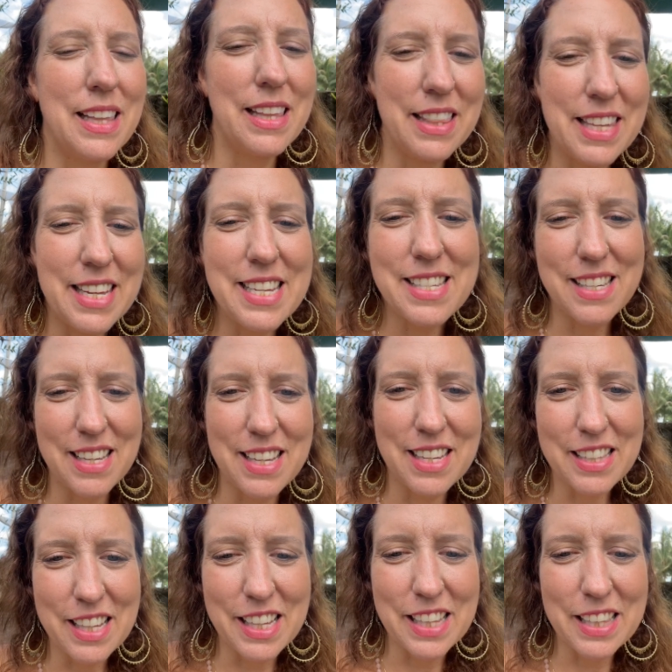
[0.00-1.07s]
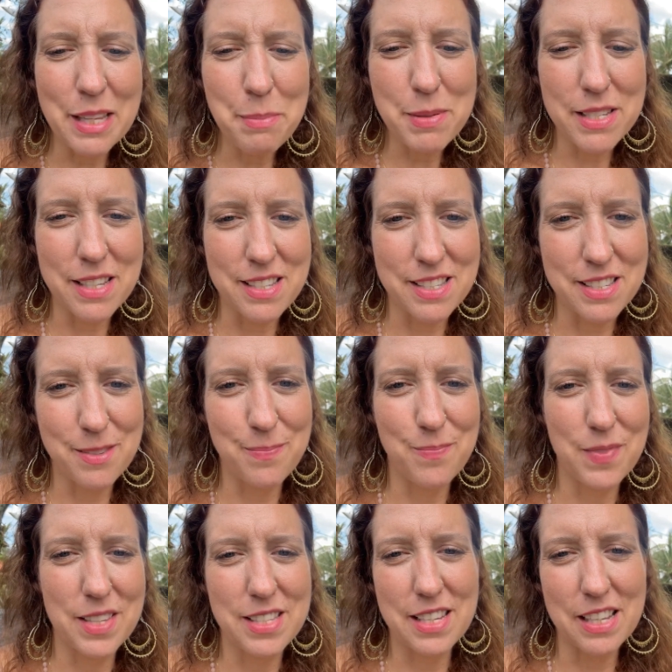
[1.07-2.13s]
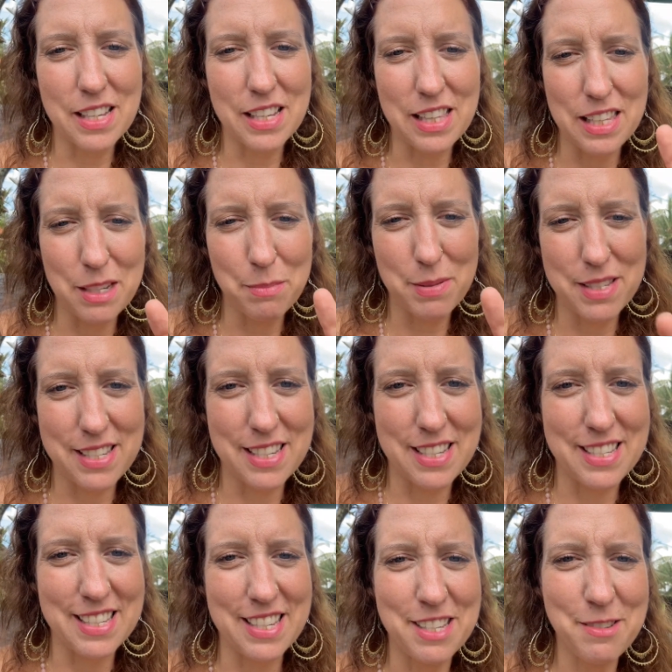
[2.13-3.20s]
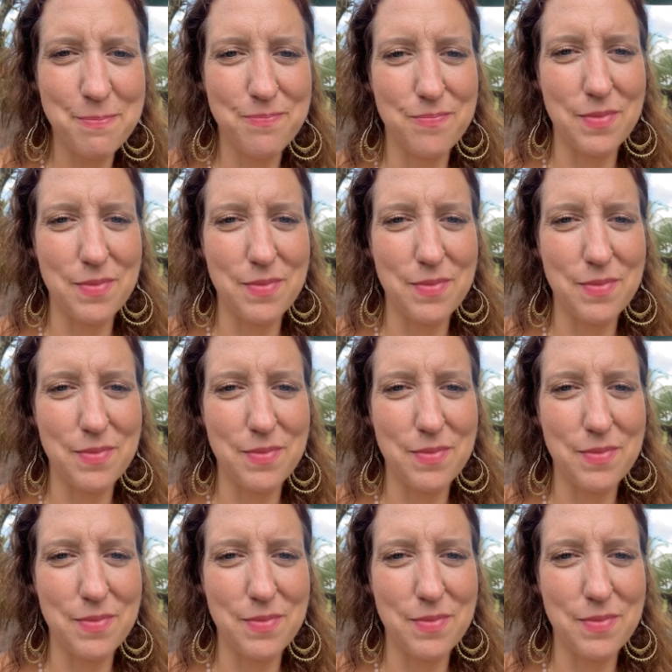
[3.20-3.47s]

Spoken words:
these eclipses, it's eclipse season,